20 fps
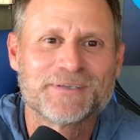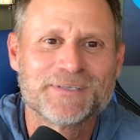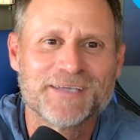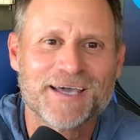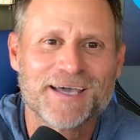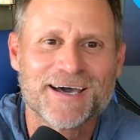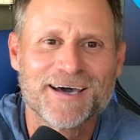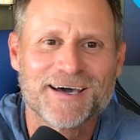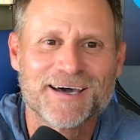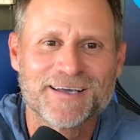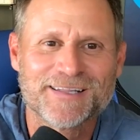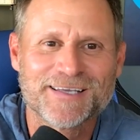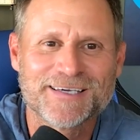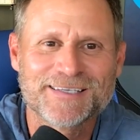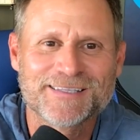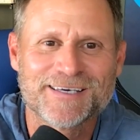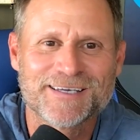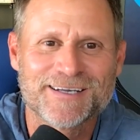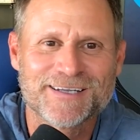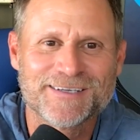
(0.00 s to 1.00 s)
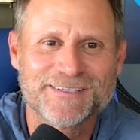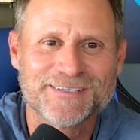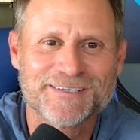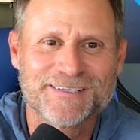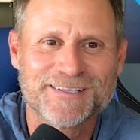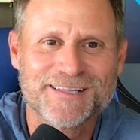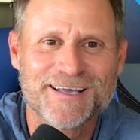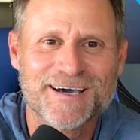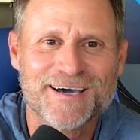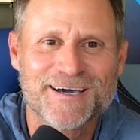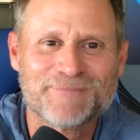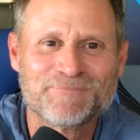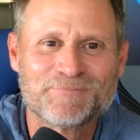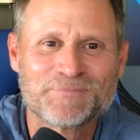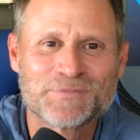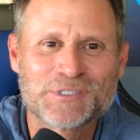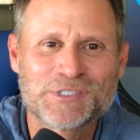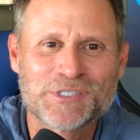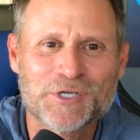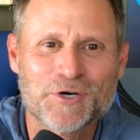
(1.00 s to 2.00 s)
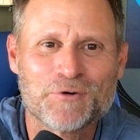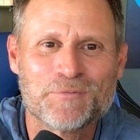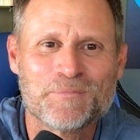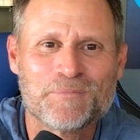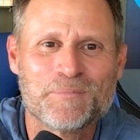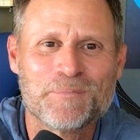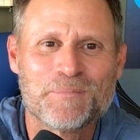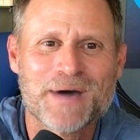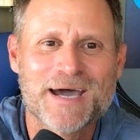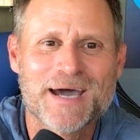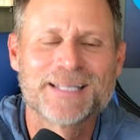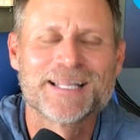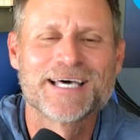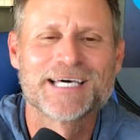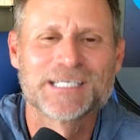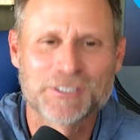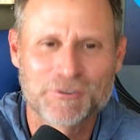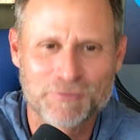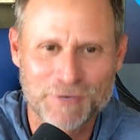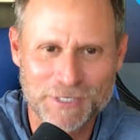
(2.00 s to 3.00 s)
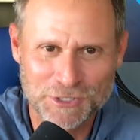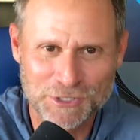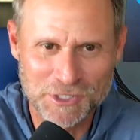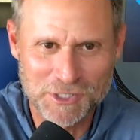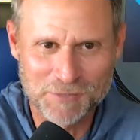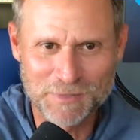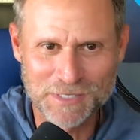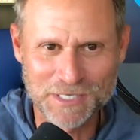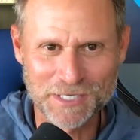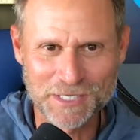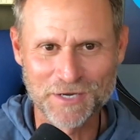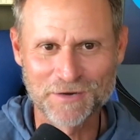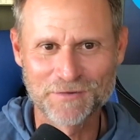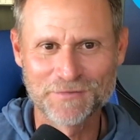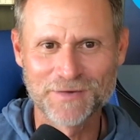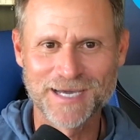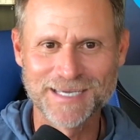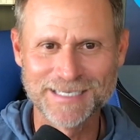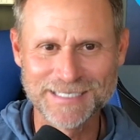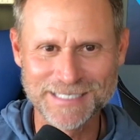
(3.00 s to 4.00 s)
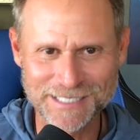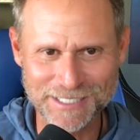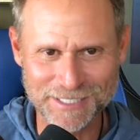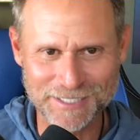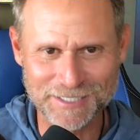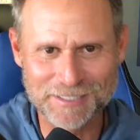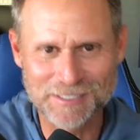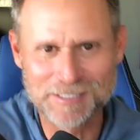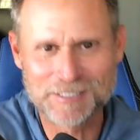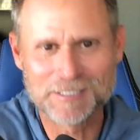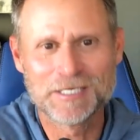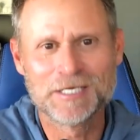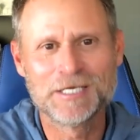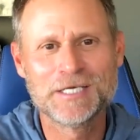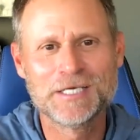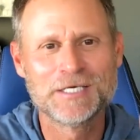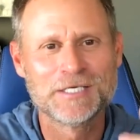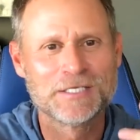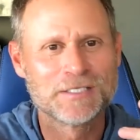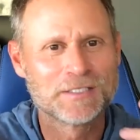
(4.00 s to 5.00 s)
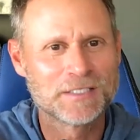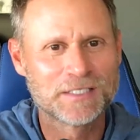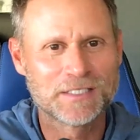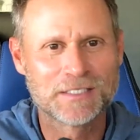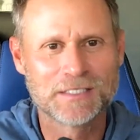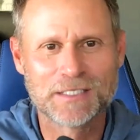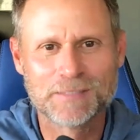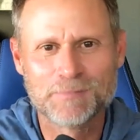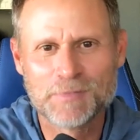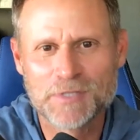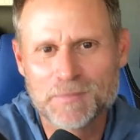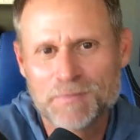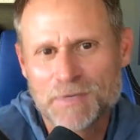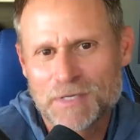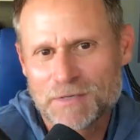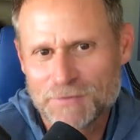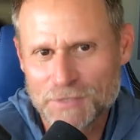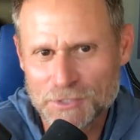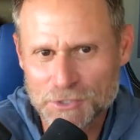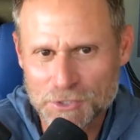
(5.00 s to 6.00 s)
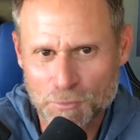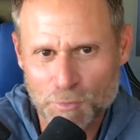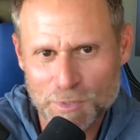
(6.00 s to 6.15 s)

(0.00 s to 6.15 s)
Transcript: Yeah, I like that idea a lot. So my last question: speaking of ideas, give me the big vision.